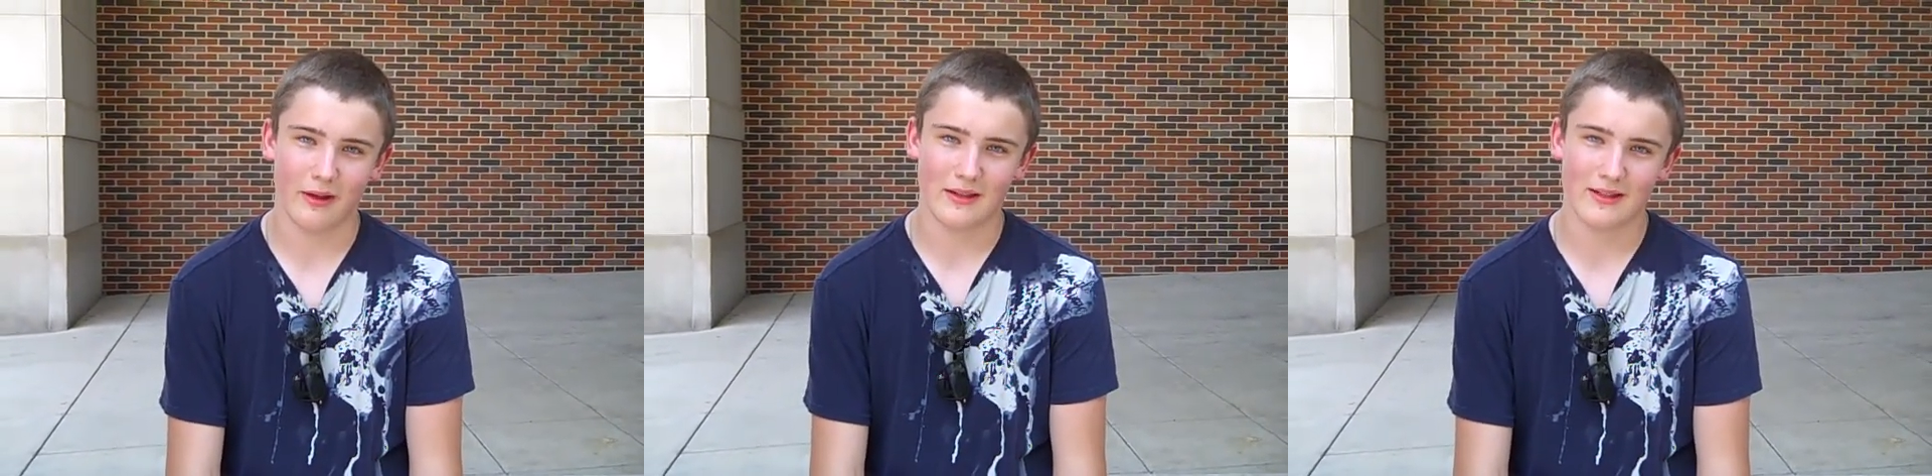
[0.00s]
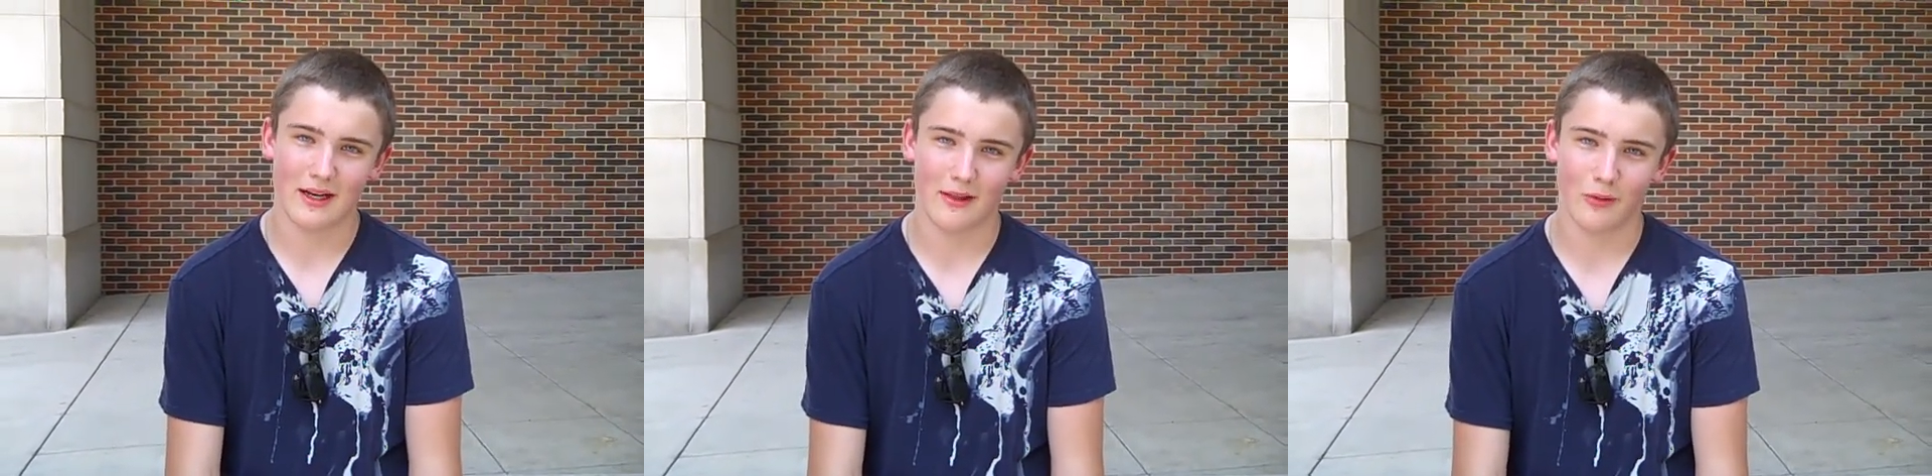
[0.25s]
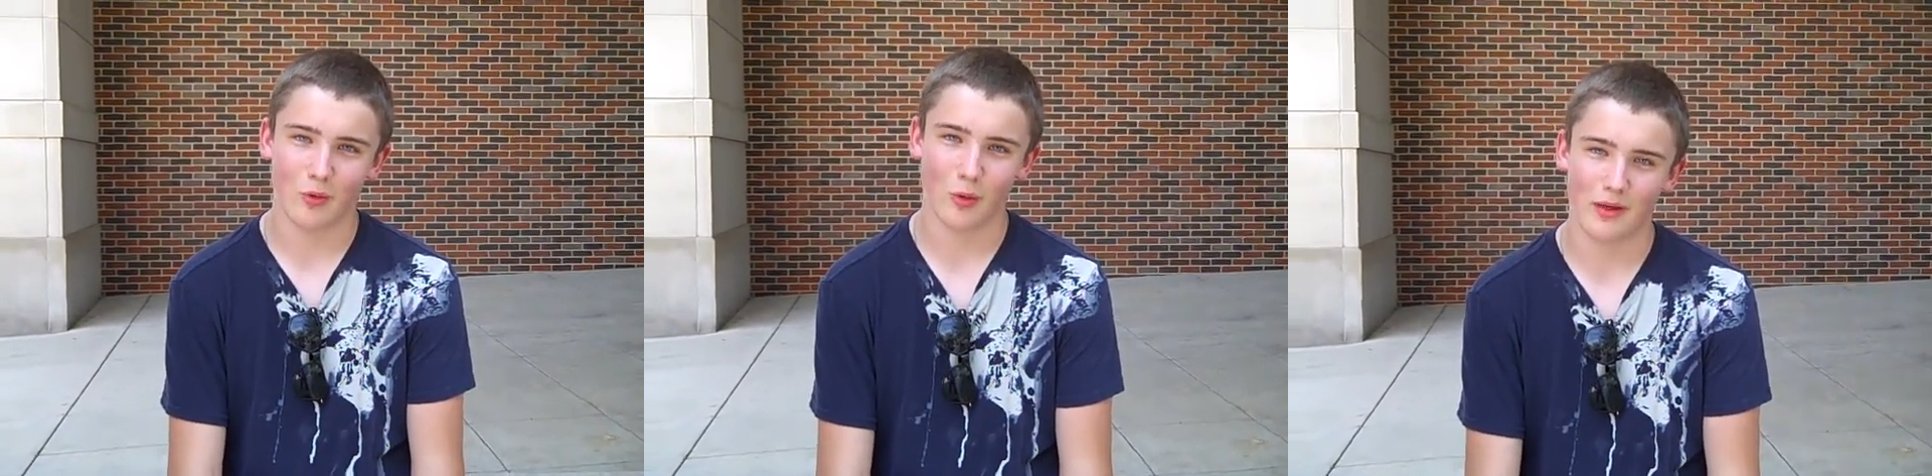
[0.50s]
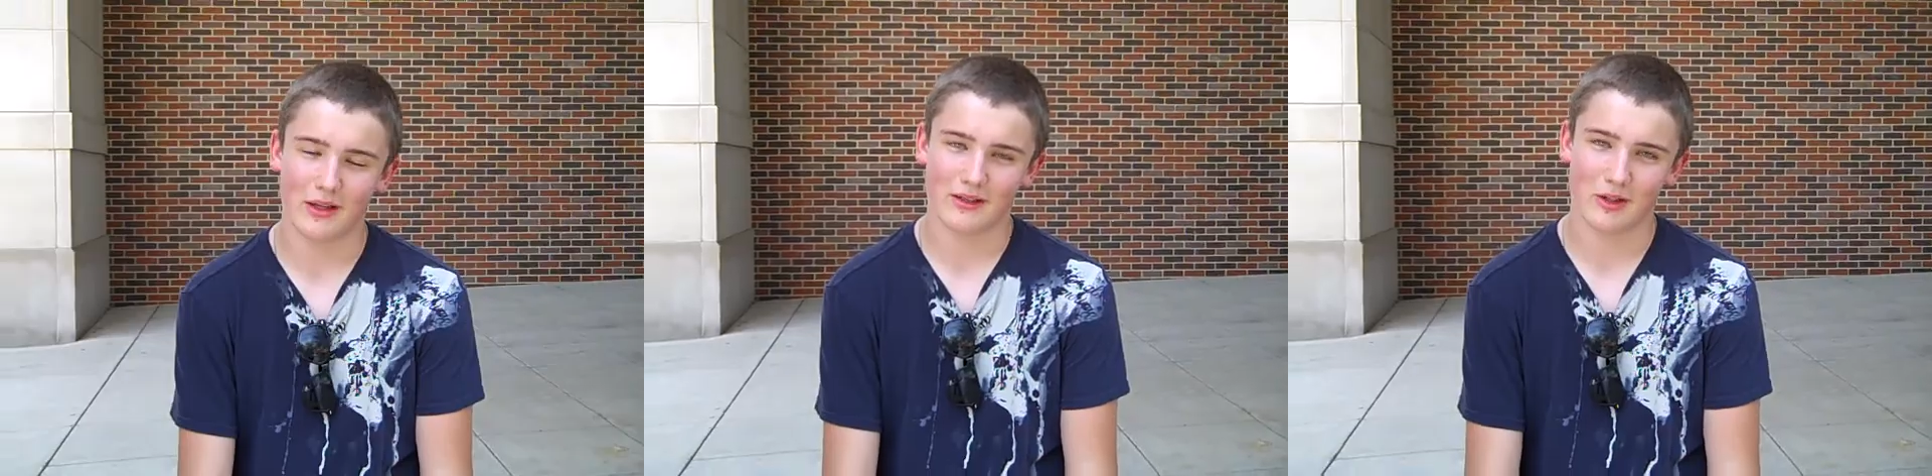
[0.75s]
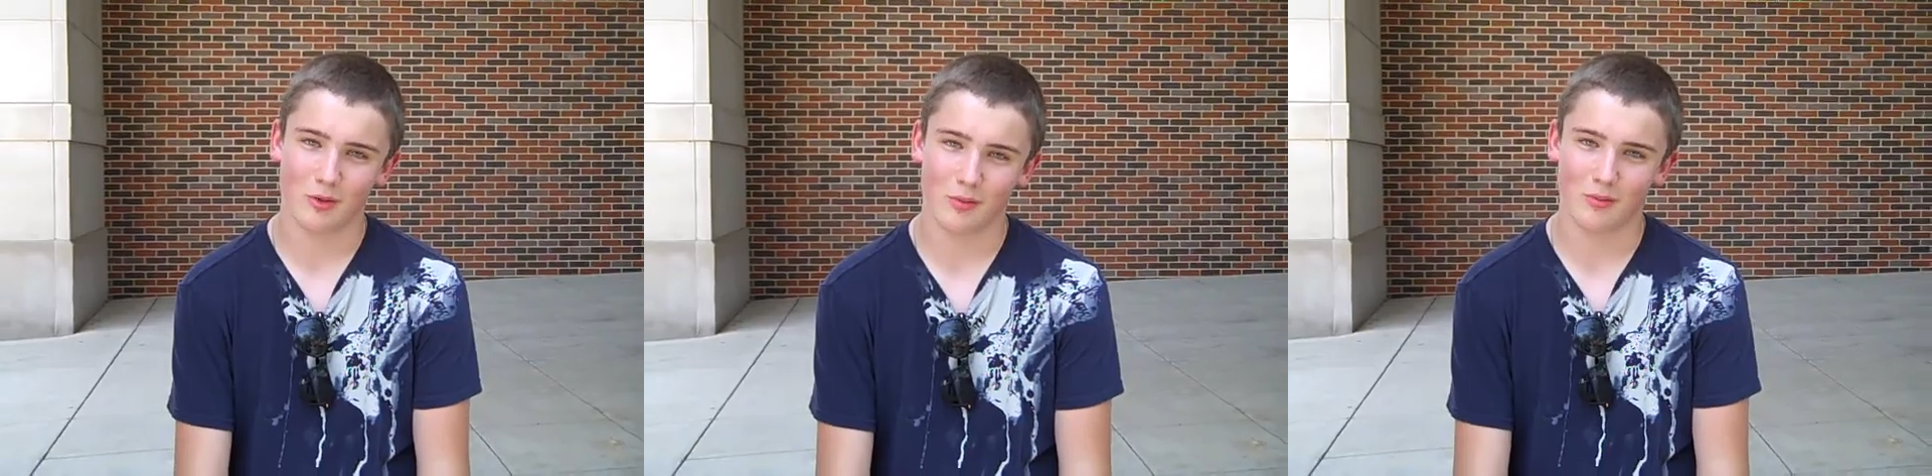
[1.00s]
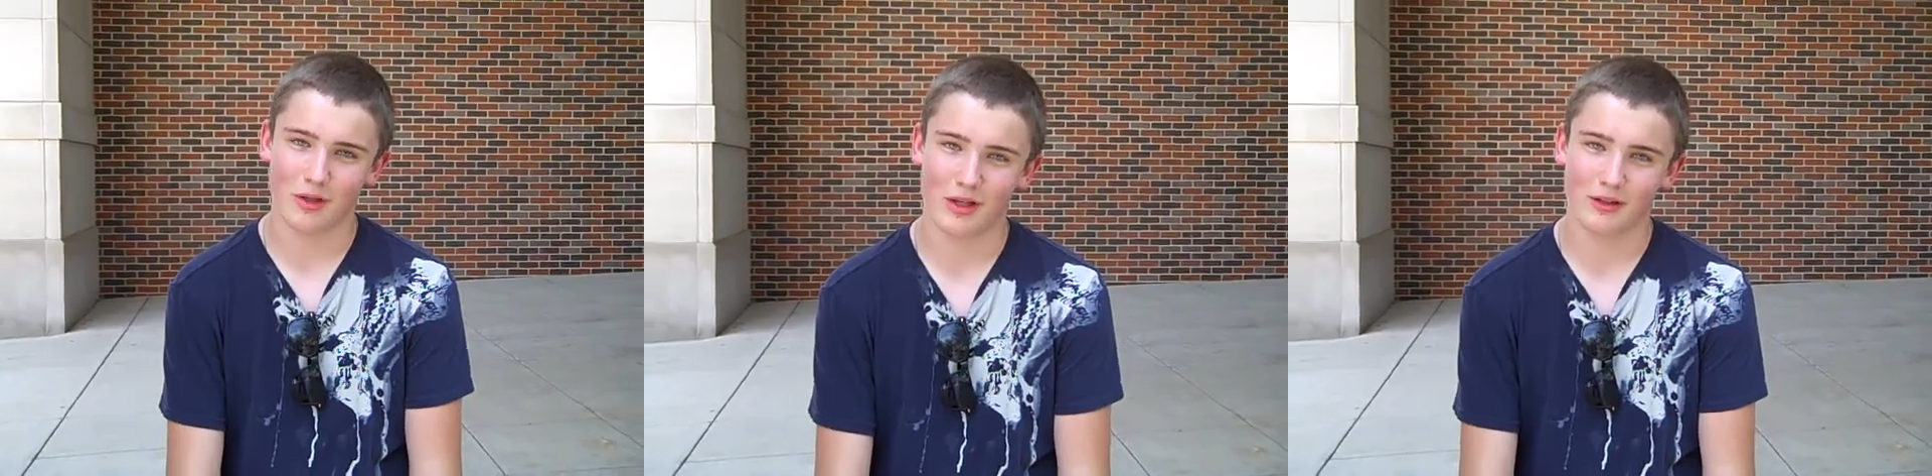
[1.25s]
inside of the womb it is a
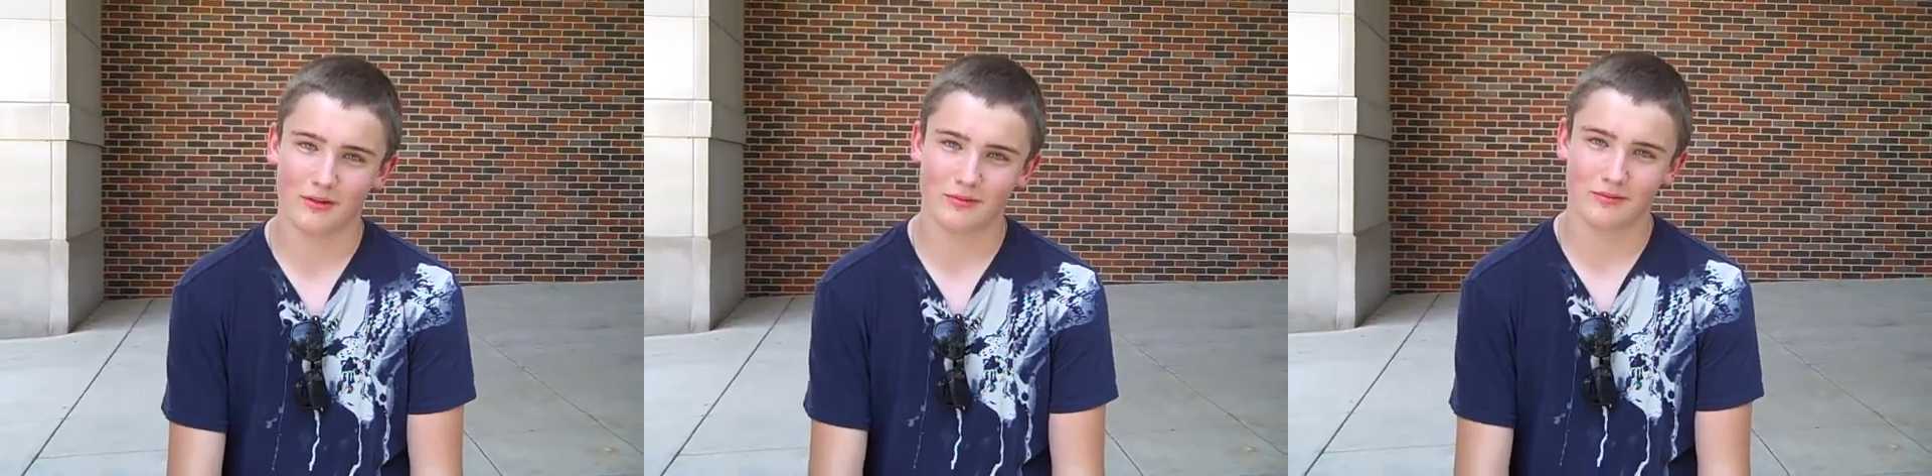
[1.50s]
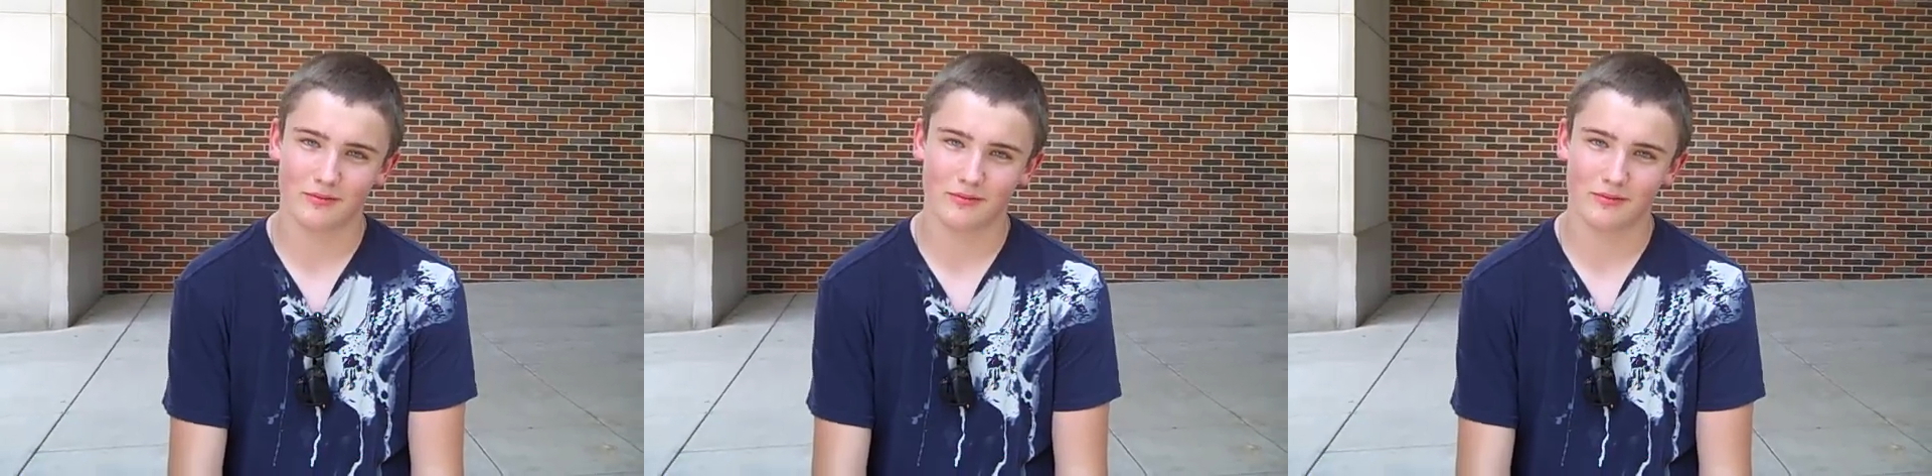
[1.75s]
human being.